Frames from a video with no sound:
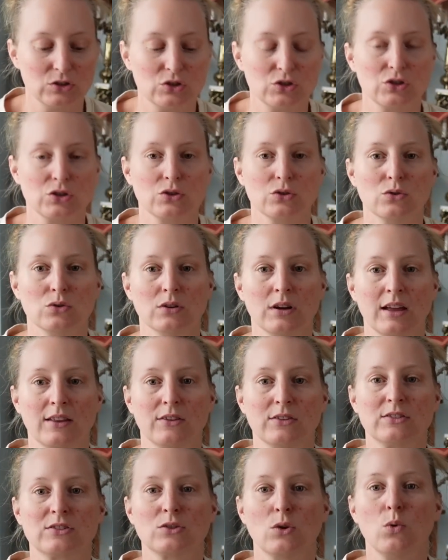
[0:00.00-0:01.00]
shoe, the
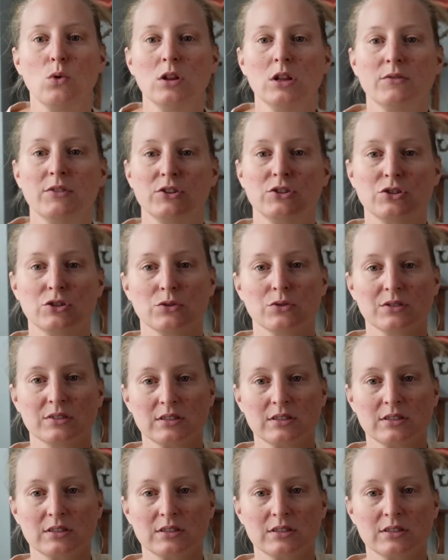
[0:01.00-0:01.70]
sole of a shoe,